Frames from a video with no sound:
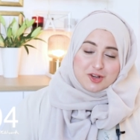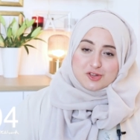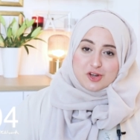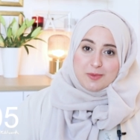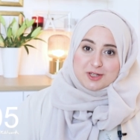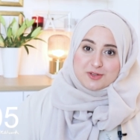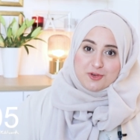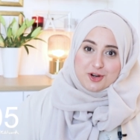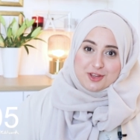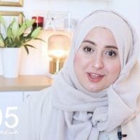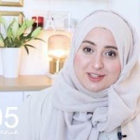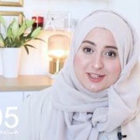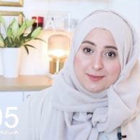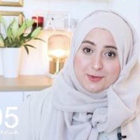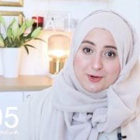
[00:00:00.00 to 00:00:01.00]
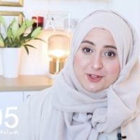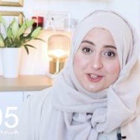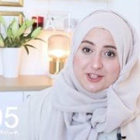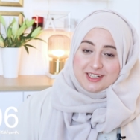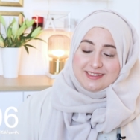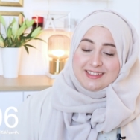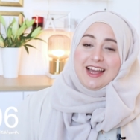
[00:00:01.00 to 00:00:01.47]
you so much for this
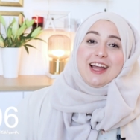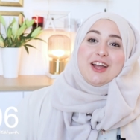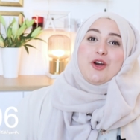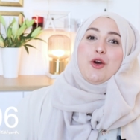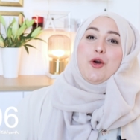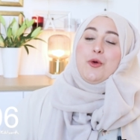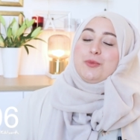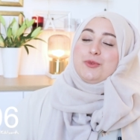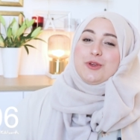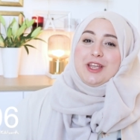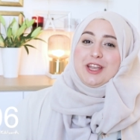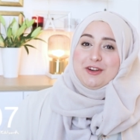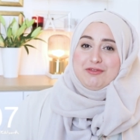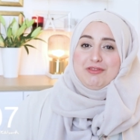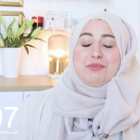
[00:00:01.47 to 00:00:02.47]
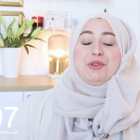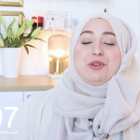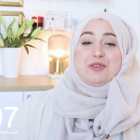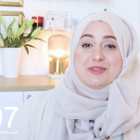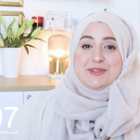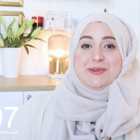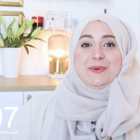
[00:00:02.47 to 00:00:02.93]
opportunity. I hope to hear from
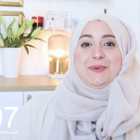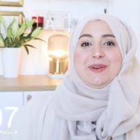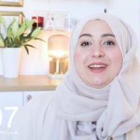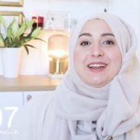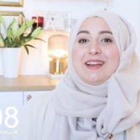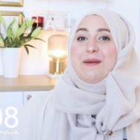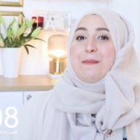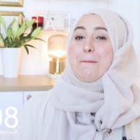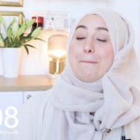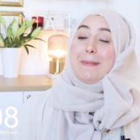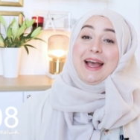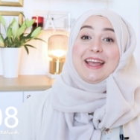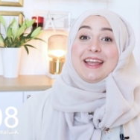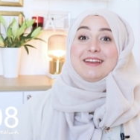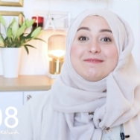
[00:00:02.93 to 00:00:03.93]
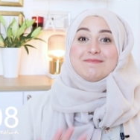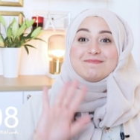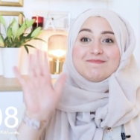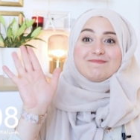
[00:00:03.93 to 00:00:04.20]
you soon. Bye.